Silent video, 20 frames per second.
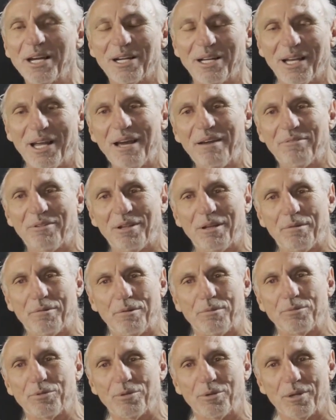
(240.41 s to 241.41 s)
a level of
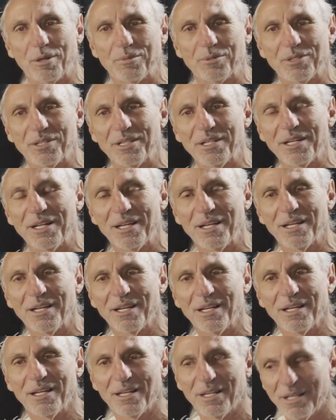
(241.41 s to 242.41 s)
absorption.
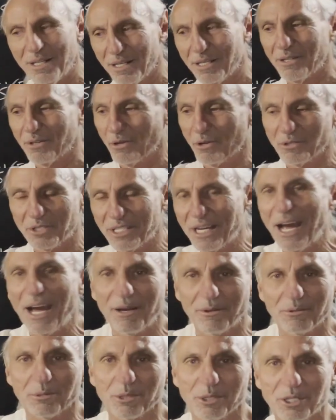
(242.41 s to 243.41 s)
Goes
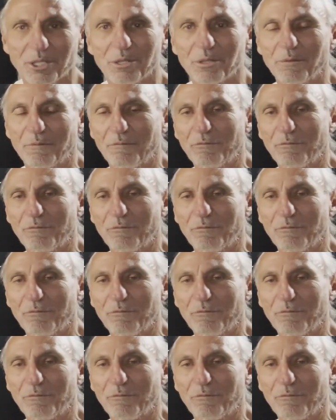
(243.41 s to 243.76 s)
down to a certain